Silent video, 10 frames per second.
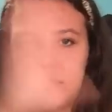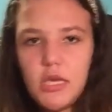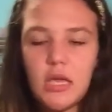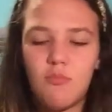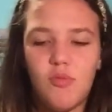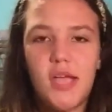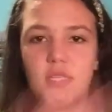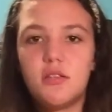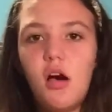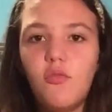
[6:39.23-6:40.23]
taking
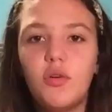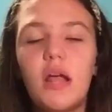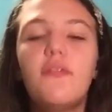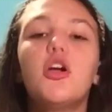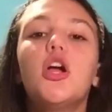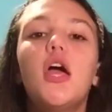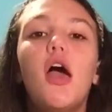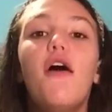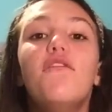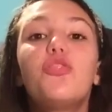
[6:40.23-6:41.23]
braces off, whatever,
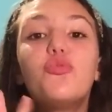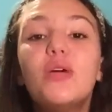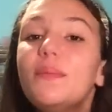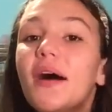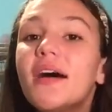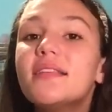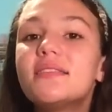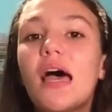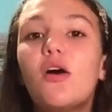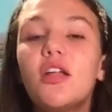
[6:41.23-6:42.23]
3
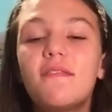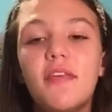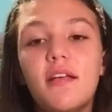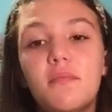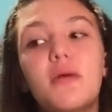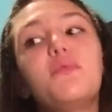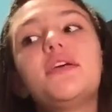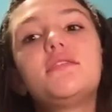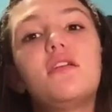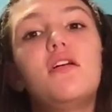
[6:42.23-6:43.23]
months. I could have taken my
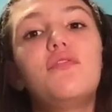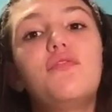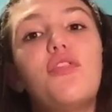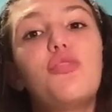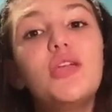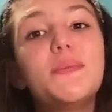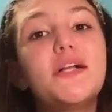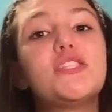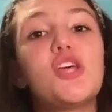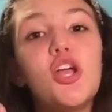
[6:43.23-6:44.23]
braces off 3
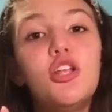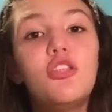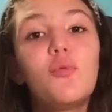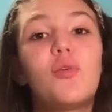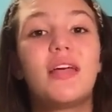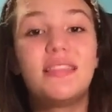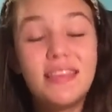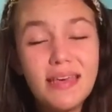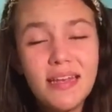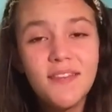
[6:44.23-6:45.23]
months earlier than what I
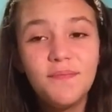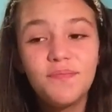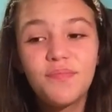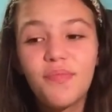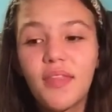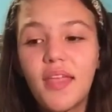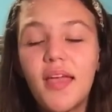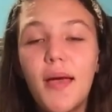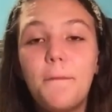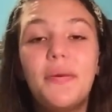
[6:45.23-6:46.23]
did,
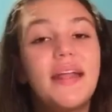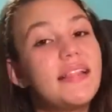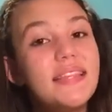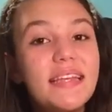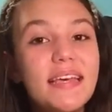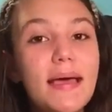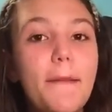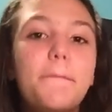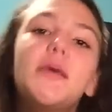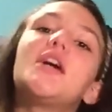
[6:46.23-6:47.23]
but I
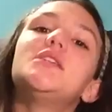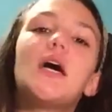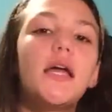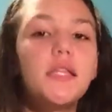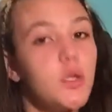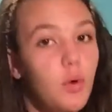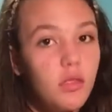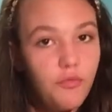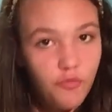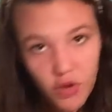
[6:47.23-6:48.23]
didn't because I didn't
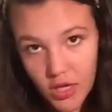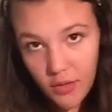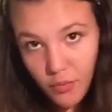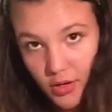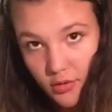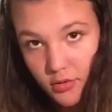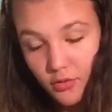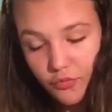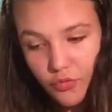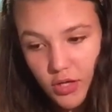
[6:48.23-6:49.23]
wear
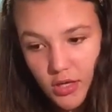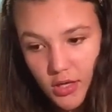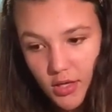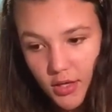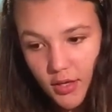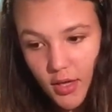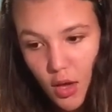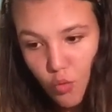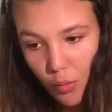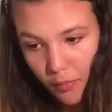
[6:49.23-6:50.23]
the freaking
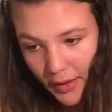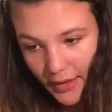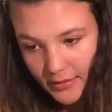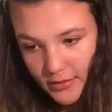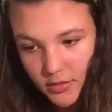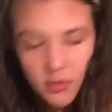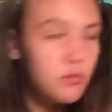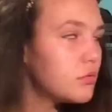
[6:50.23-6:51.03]
rubber bands.